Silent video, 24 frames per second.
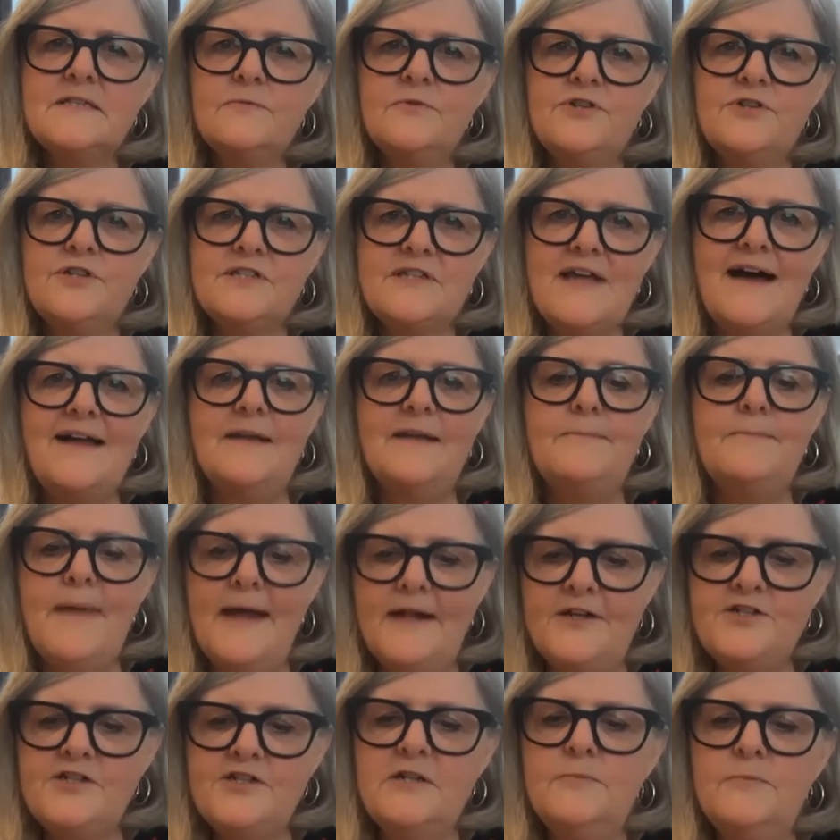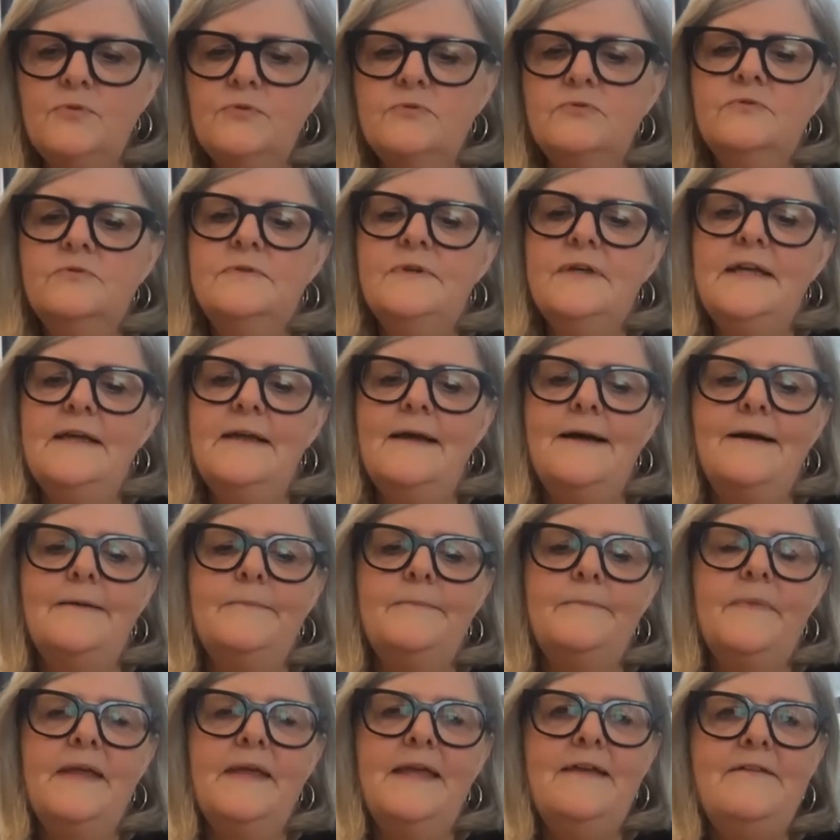were just unimaginable,
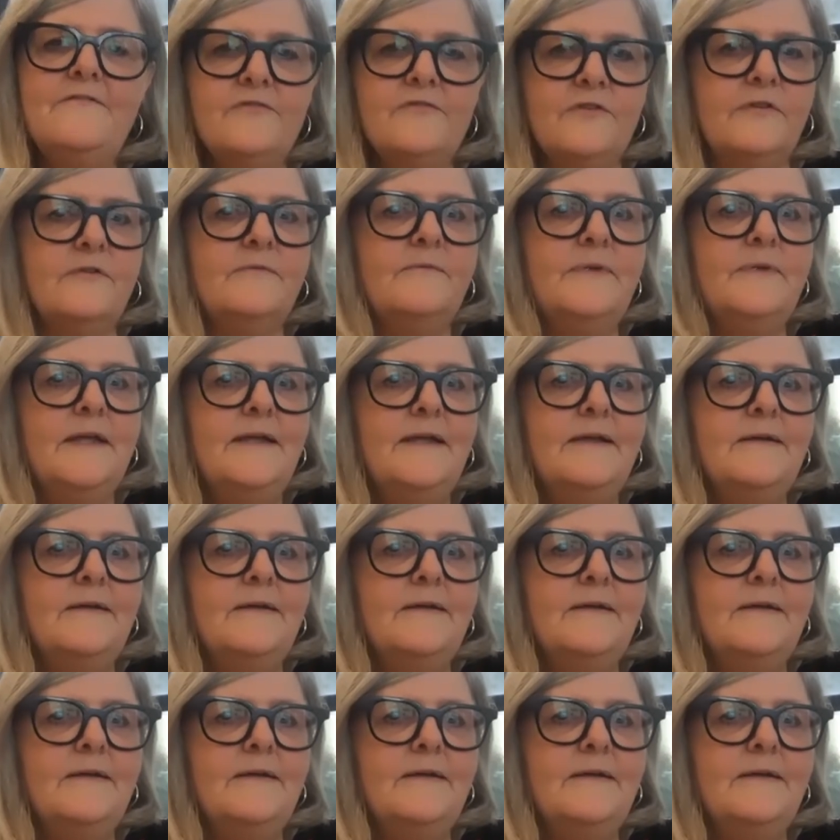even